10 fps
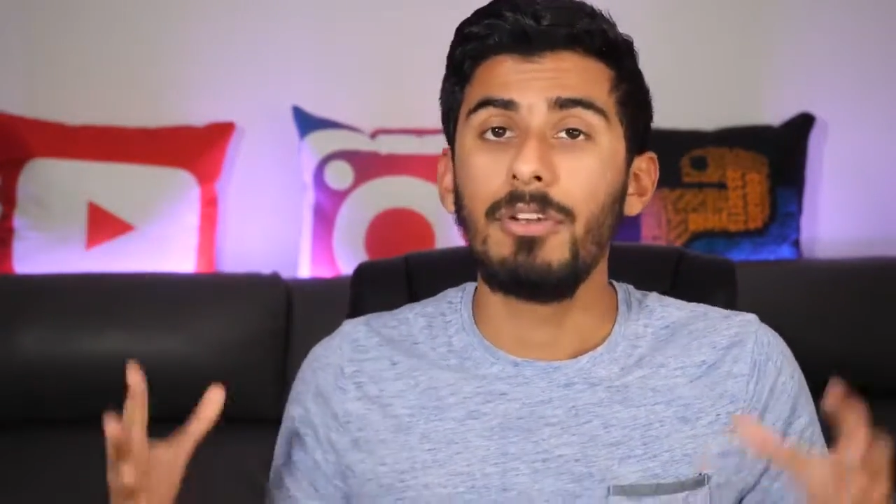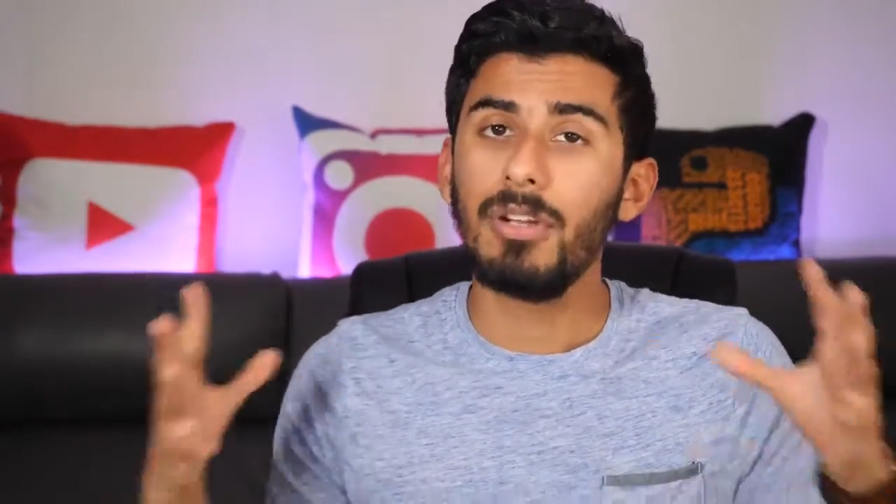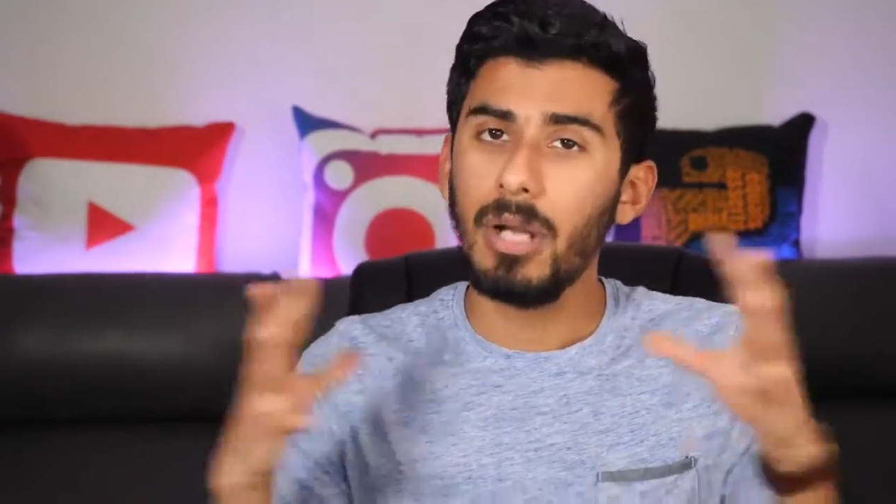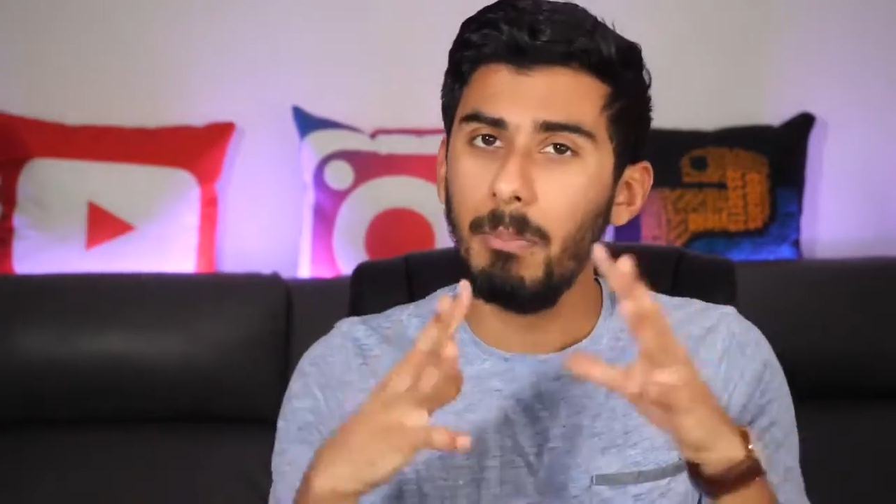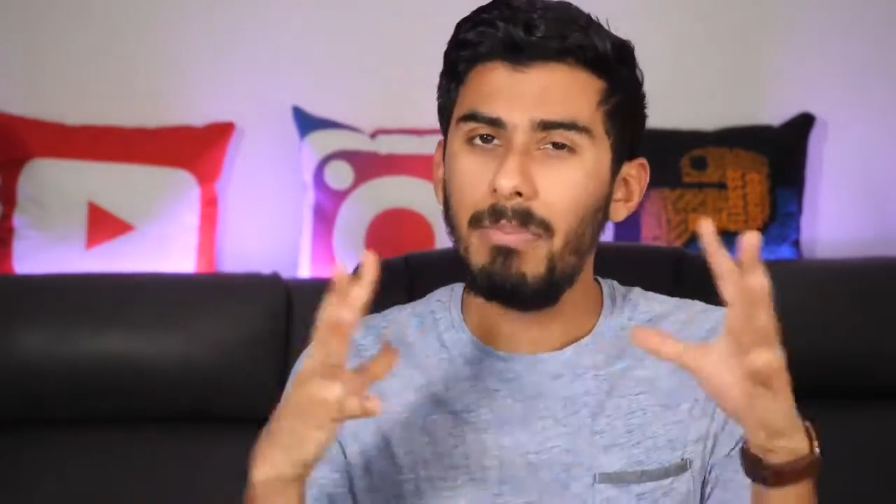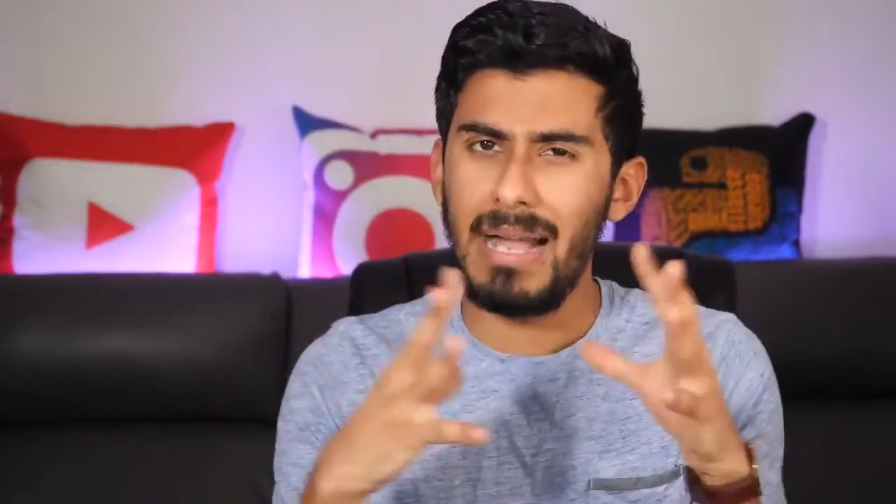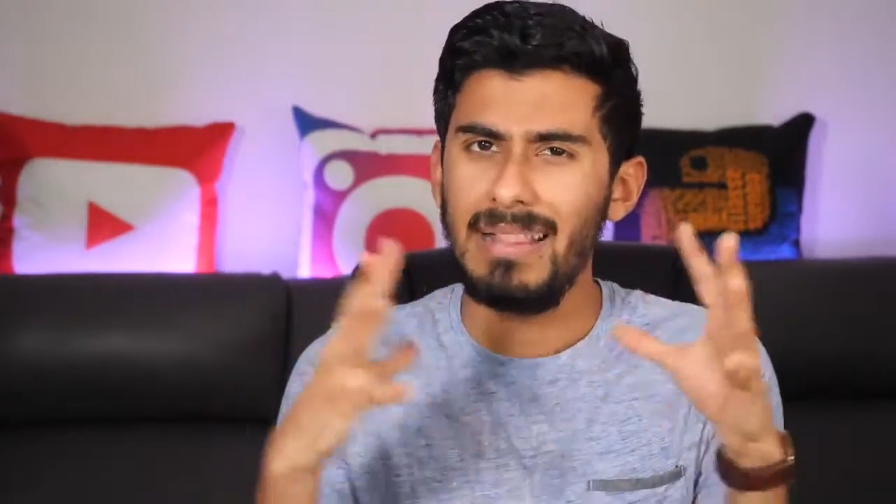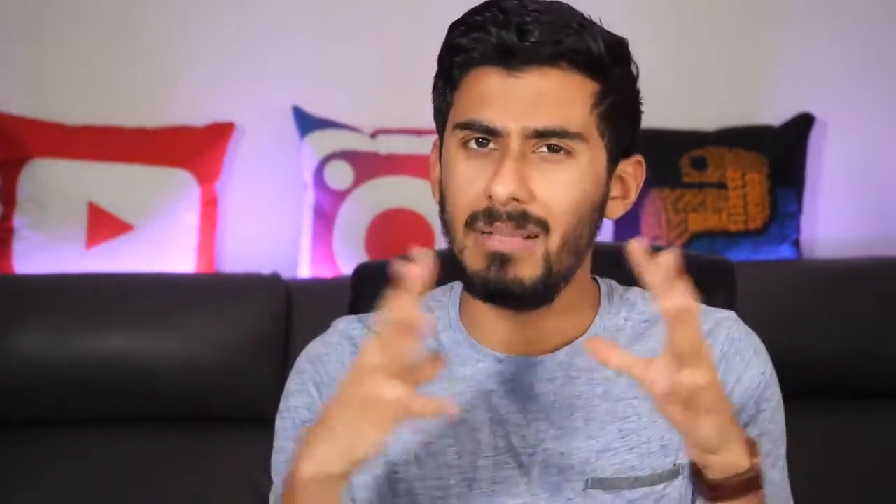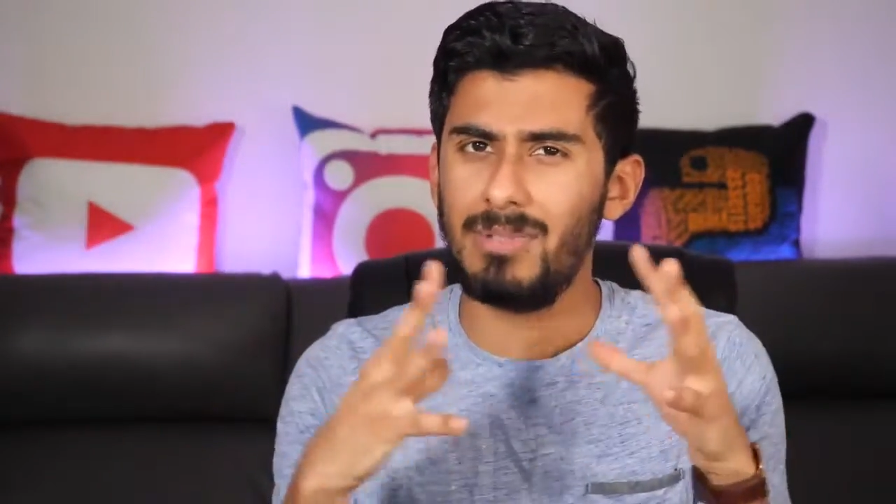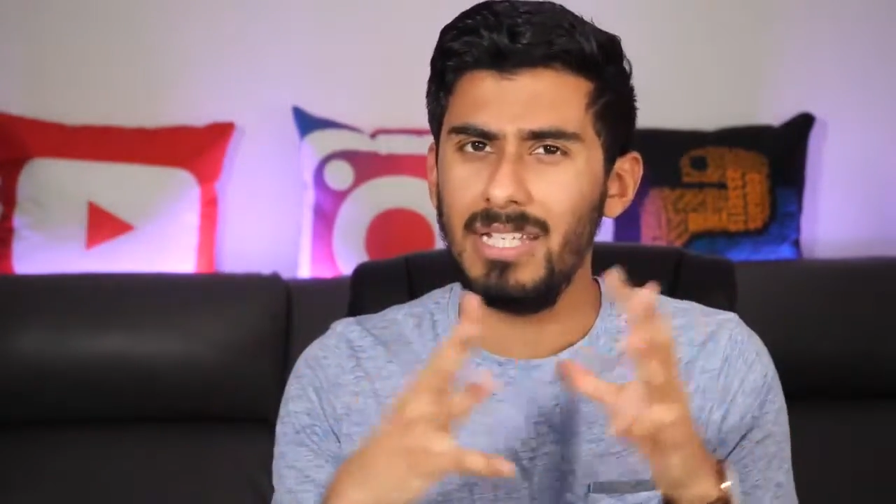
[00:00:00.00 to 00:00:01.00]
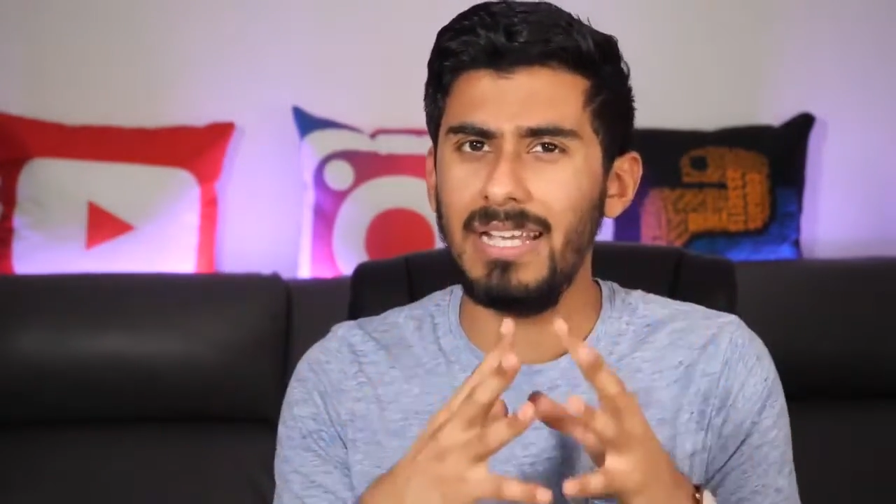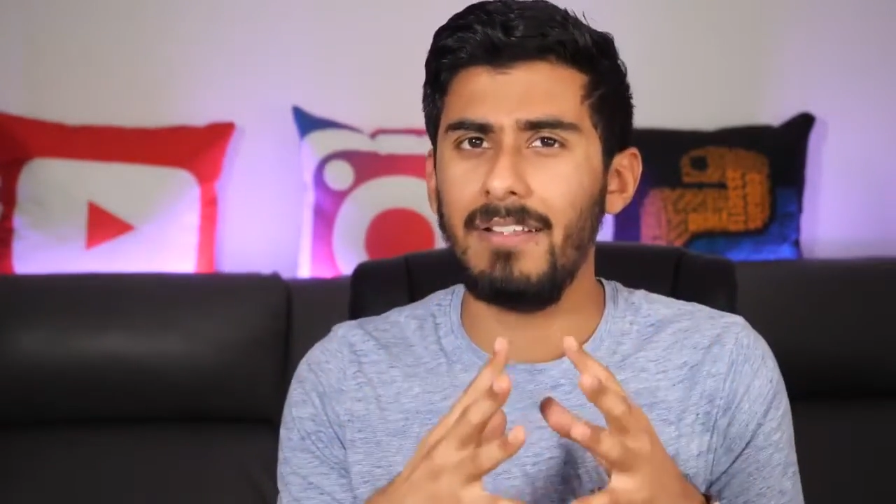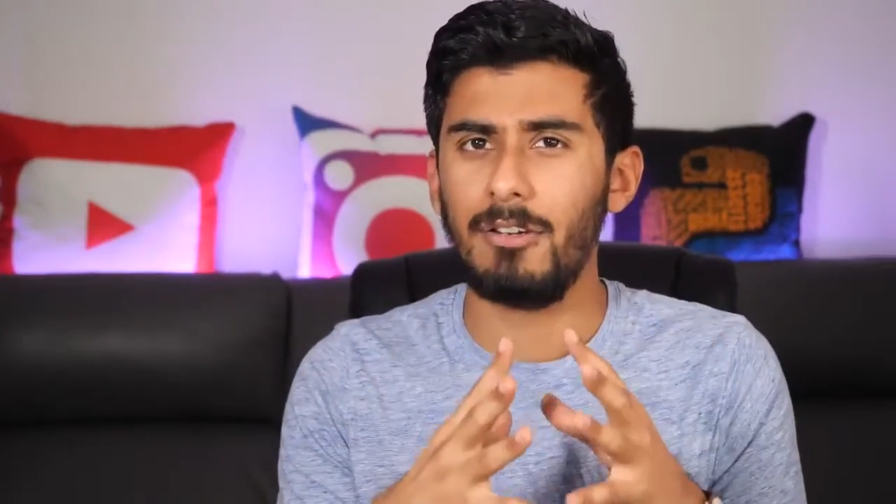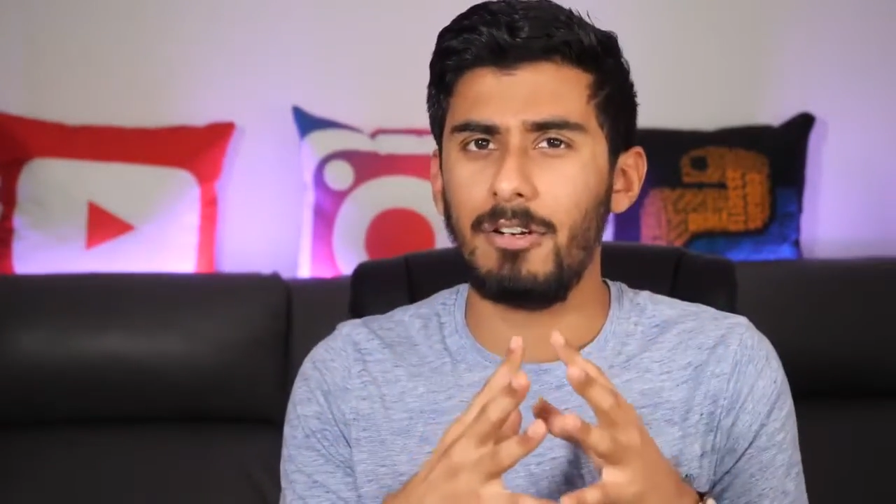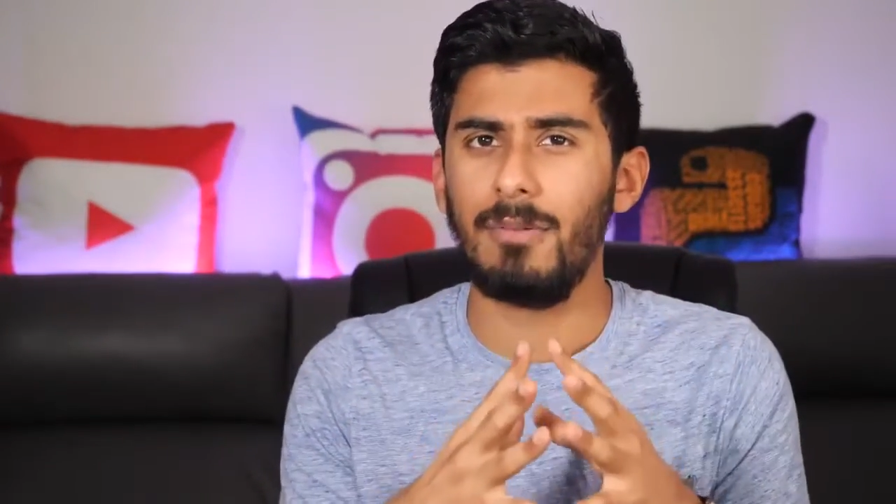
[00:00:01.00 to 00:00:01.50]
when you combine them
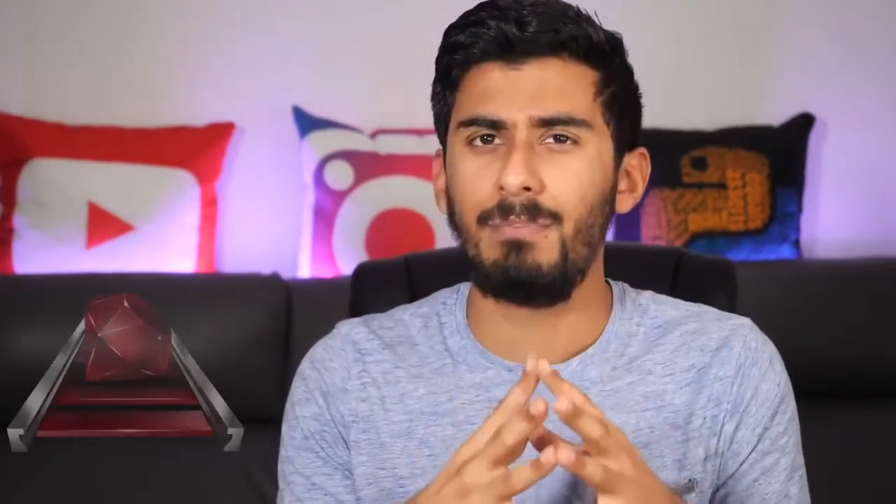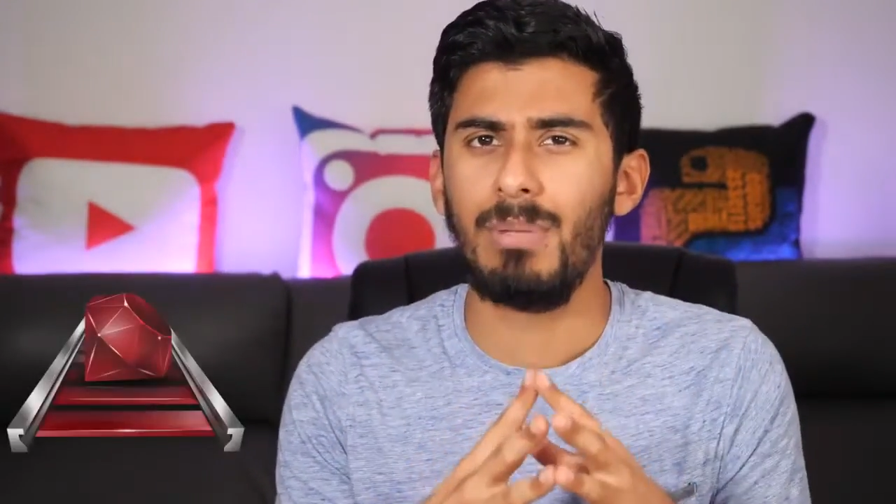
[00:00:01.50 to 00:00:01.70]
together,